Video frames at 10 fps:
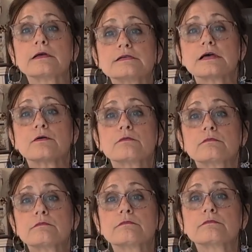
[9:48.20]
So
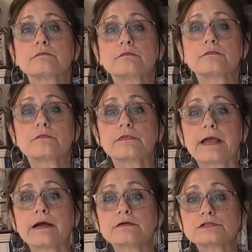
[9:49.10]

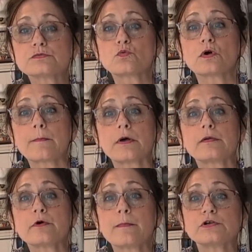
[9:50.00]
there's where I'm going
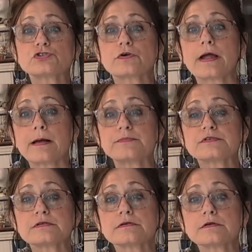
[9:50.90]
to put my straps.